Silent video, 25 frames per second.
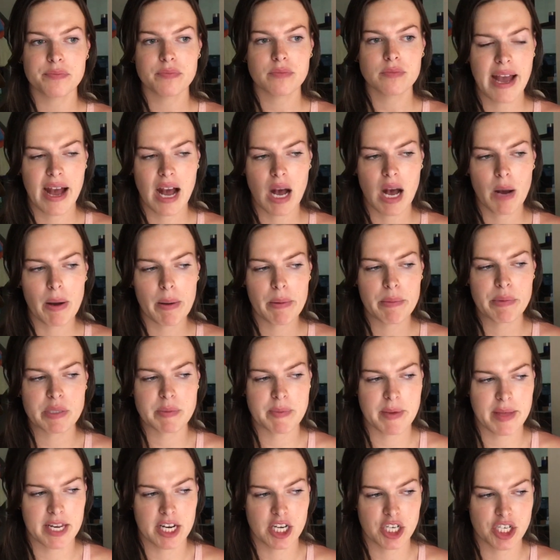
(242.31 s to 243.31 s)
how I was
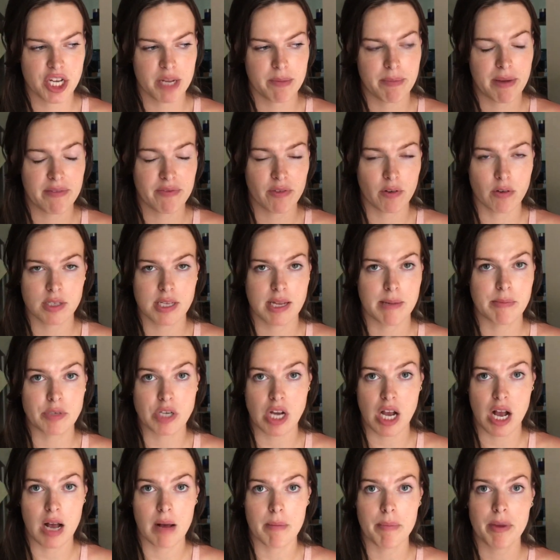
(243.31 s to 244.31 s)
managing my full-time
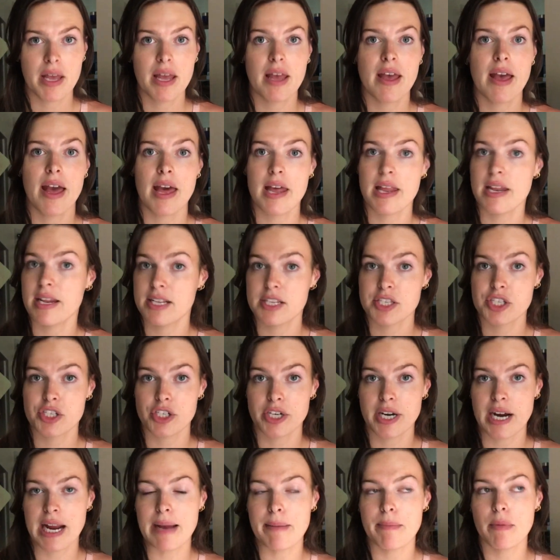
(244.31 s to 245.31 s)
job and
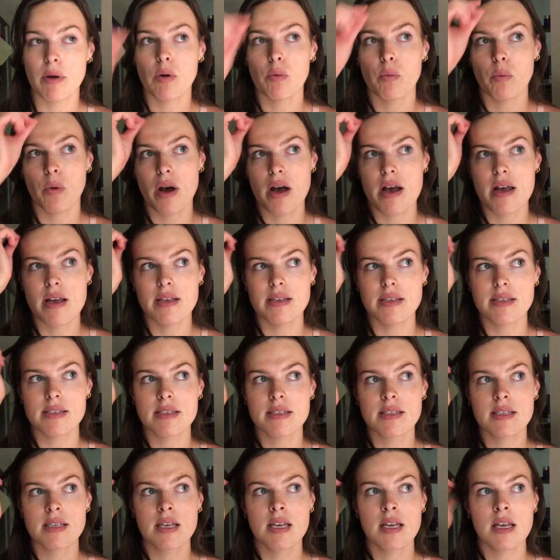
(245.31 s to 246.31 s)
Instagram
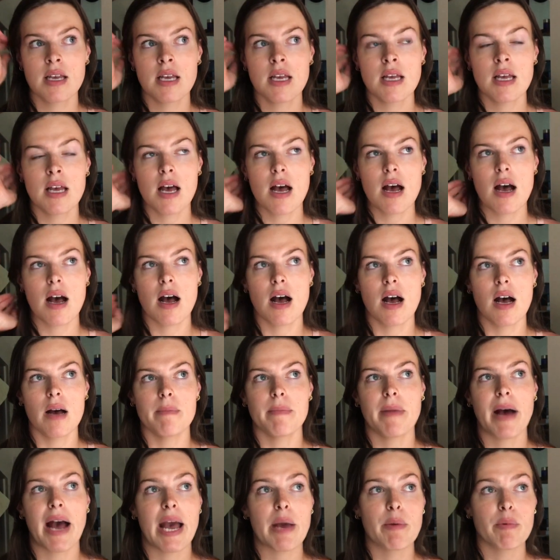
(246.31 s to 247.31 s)
was
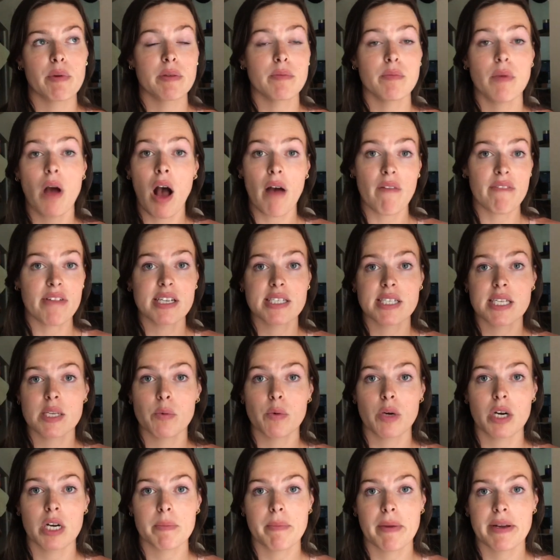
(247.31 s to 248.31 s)
I would obviously
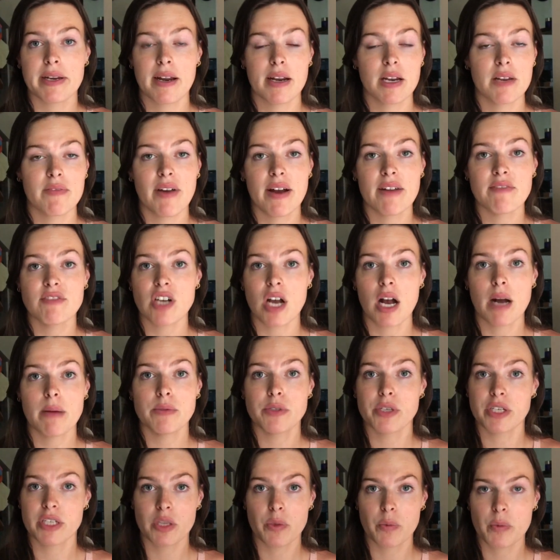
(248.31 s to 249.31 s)
work my 9 to 5 job
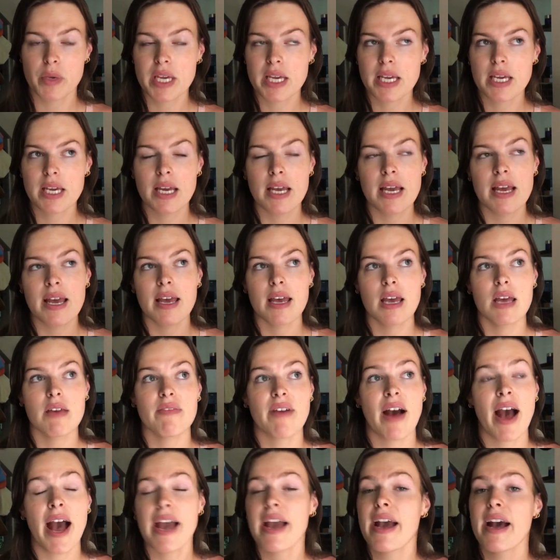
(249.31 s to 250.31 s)
during the week. If
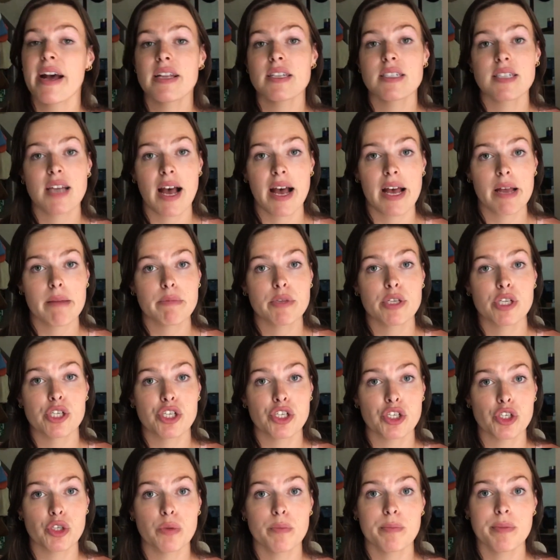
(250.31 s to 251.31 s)
I had time to
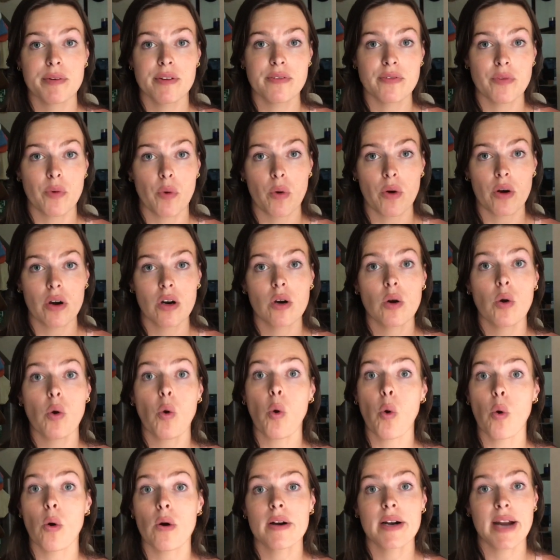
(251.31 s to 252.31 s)
shoot before
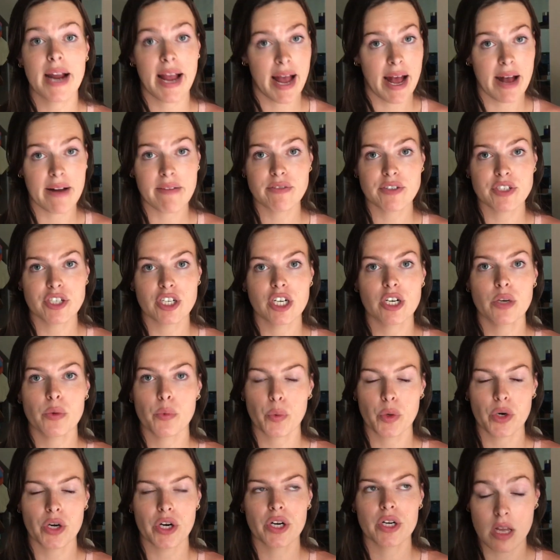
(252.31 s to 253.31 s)
or after
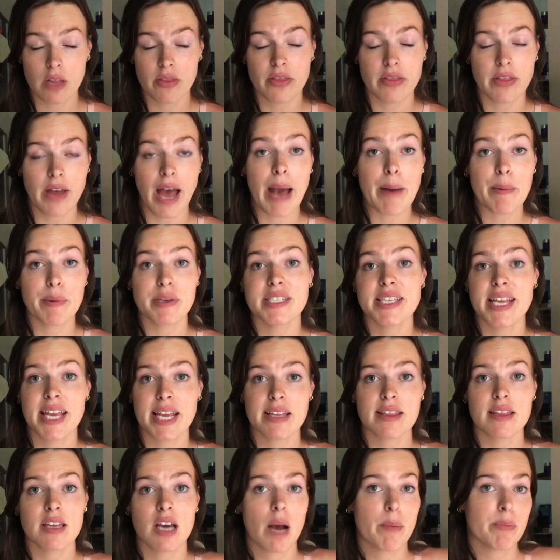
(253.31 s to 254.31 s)
work, I would
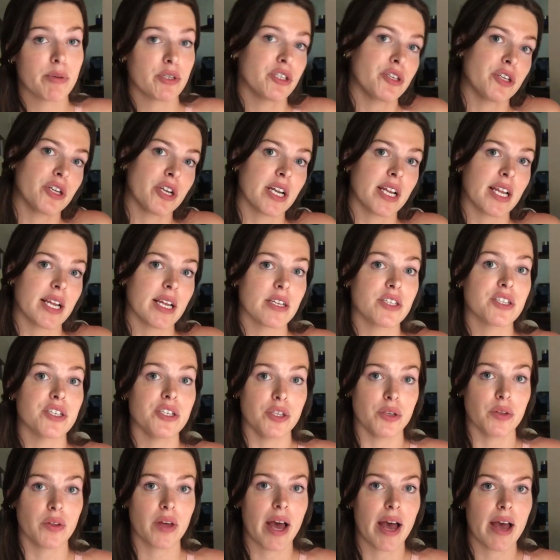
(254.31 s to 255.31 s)
take the opportunity to
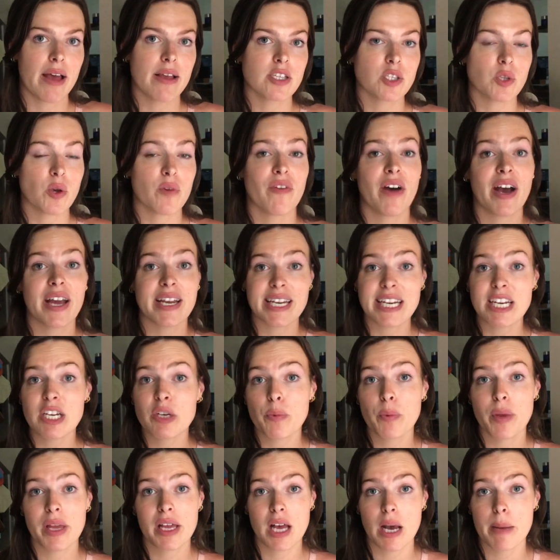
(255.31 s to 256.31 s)
do that. So if I needed to
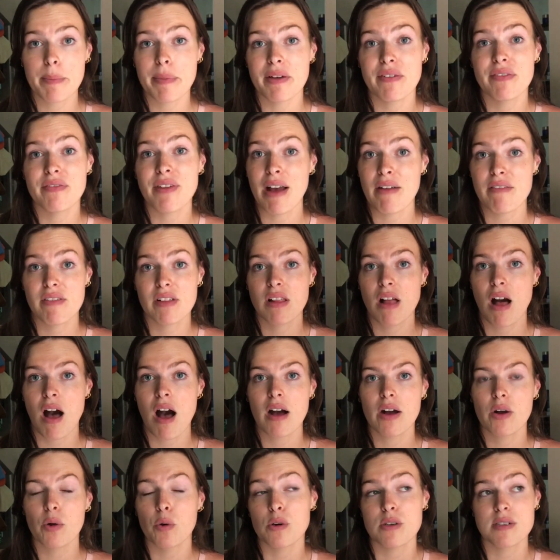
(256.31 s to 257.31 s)
wake up at 5
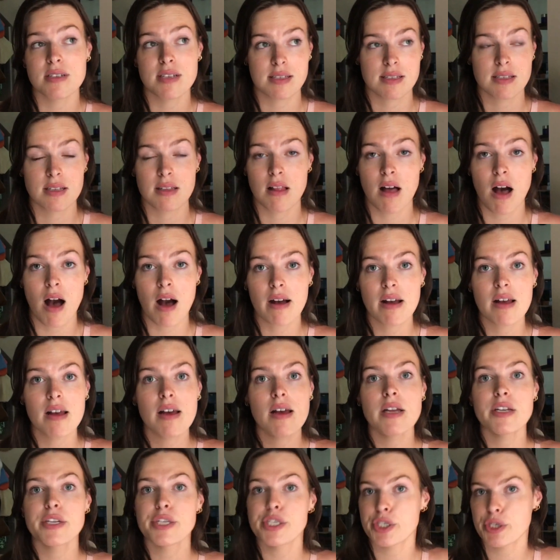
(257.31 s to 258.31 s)
o'clock or 6 o'clock
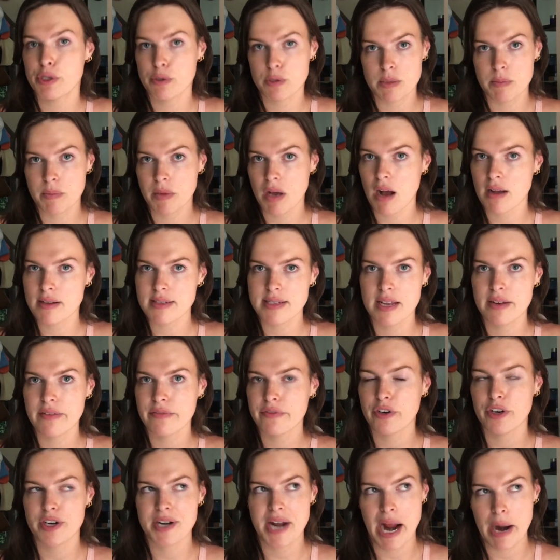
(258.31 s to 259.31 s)
to shoot some content
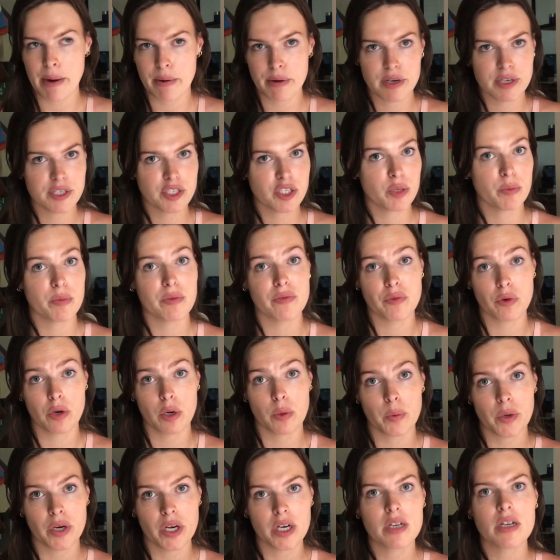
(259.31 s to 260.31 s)
for an hour or two before
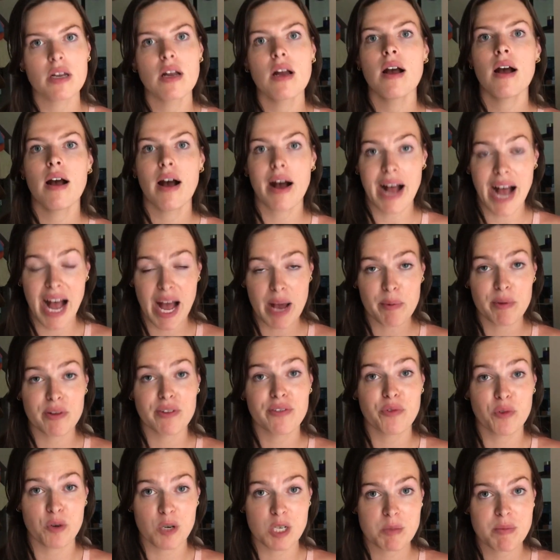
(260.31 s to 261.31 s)
work, I would
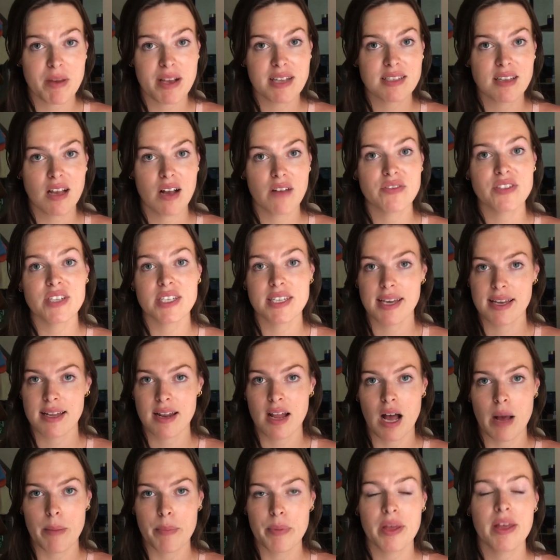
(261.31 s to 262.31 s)
force myself to get
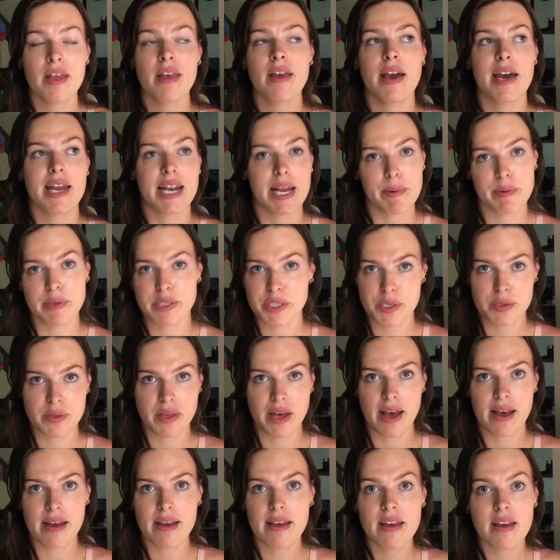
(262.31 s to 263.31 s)
up and I would do
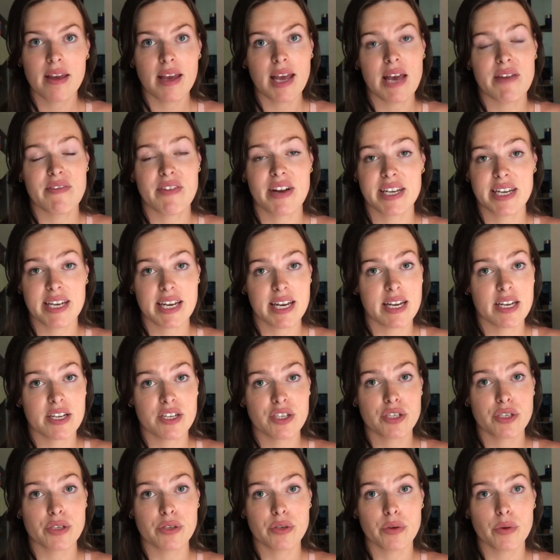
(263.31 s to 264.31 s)
that. If I needed
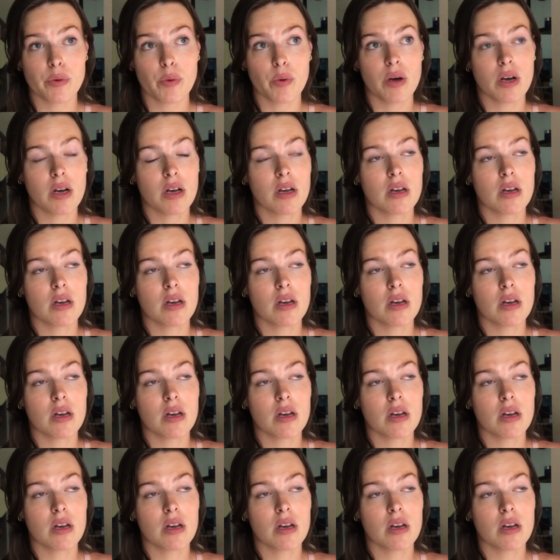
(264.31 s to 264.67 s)
to